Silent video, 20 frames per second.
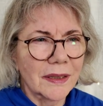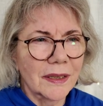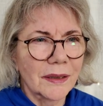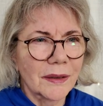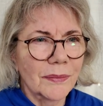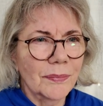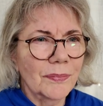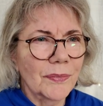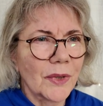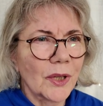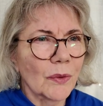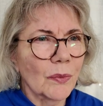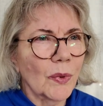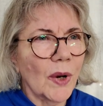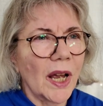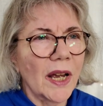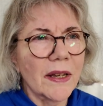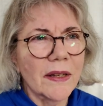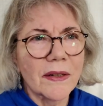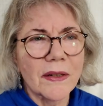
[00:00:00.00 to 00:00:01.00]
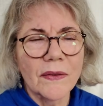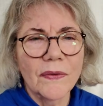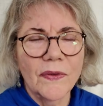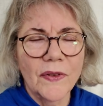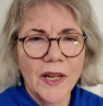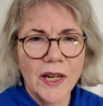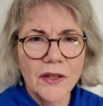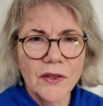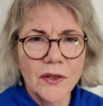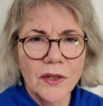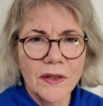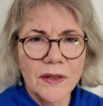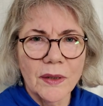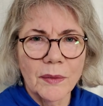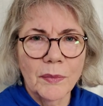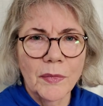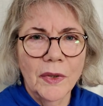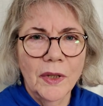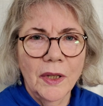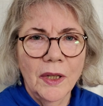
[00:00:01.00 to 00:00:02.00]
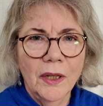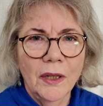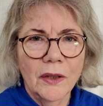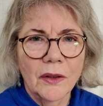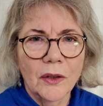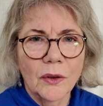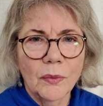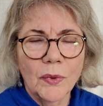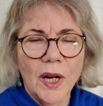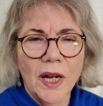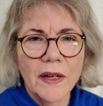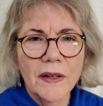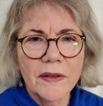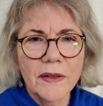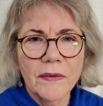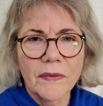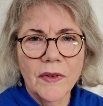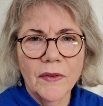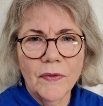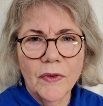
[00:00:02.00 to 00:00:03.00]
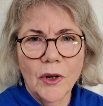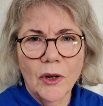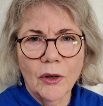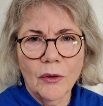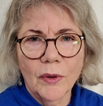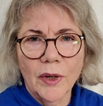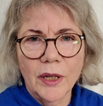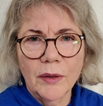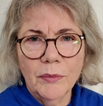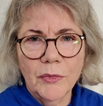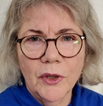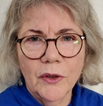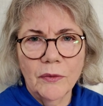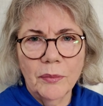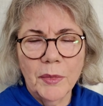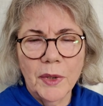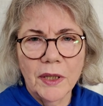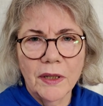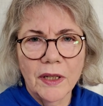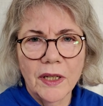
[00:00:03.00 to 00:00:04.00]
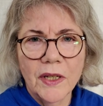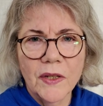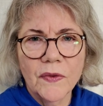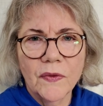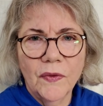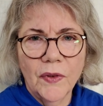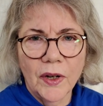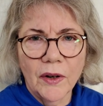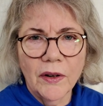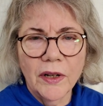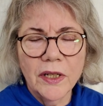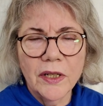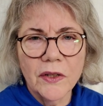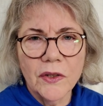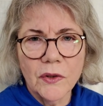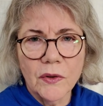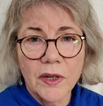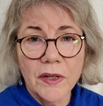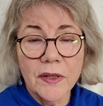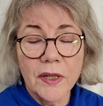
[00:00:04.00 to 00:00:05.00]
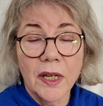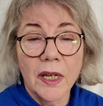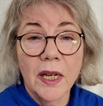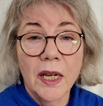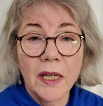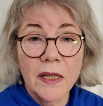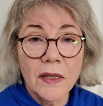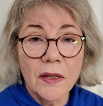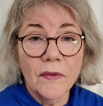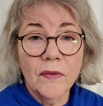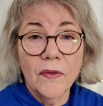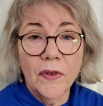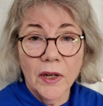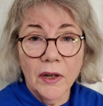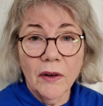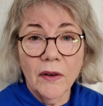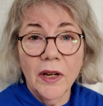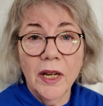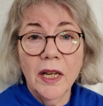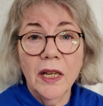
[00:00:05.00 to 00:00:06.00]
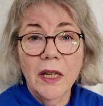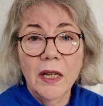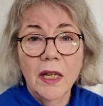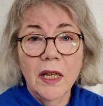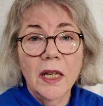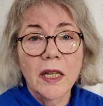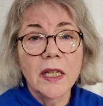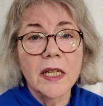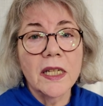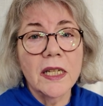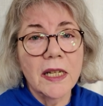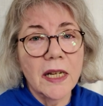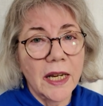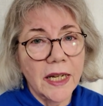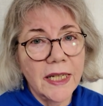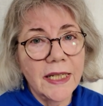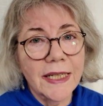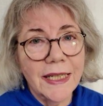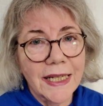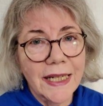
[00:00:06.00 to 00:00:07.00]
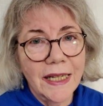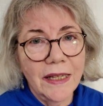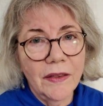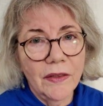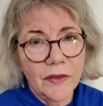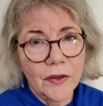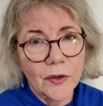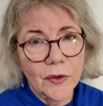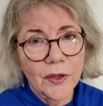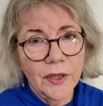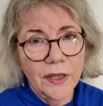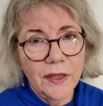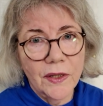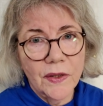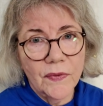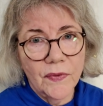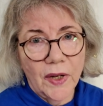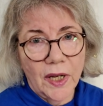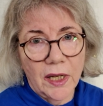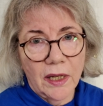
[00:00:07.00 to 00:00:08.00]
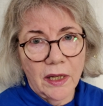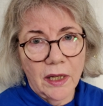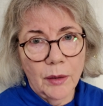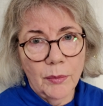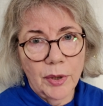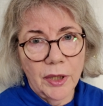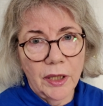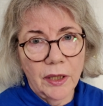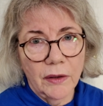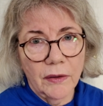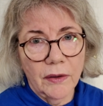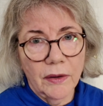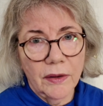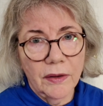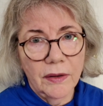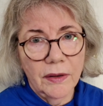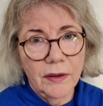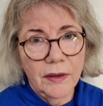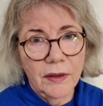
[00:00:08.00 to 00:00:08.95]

The rise of fascism, the rise of the far-right movement is very distressing. It's a very 1930s vibe here